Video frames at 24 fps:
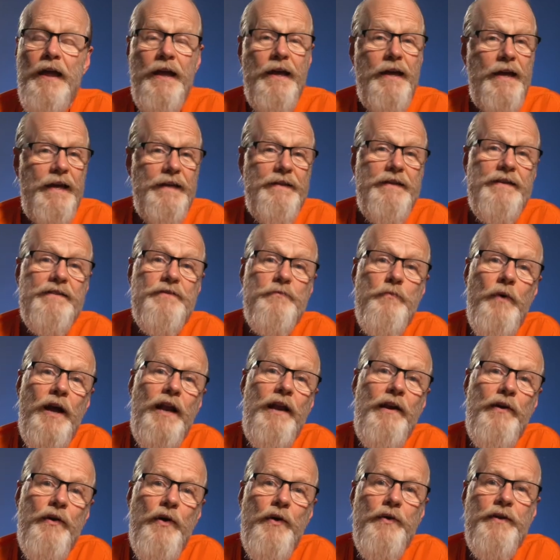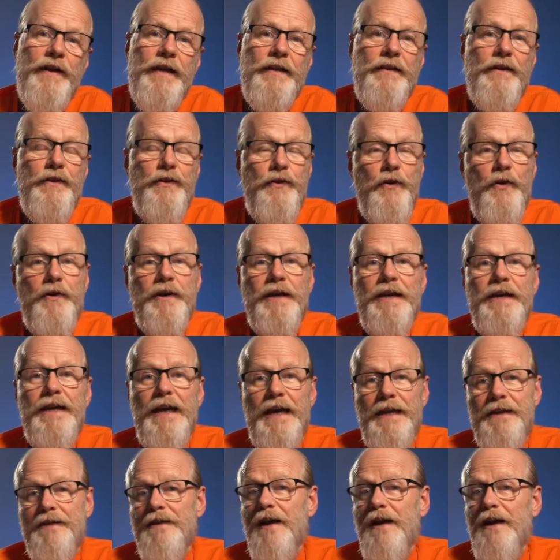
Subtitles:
It is well known that yogic and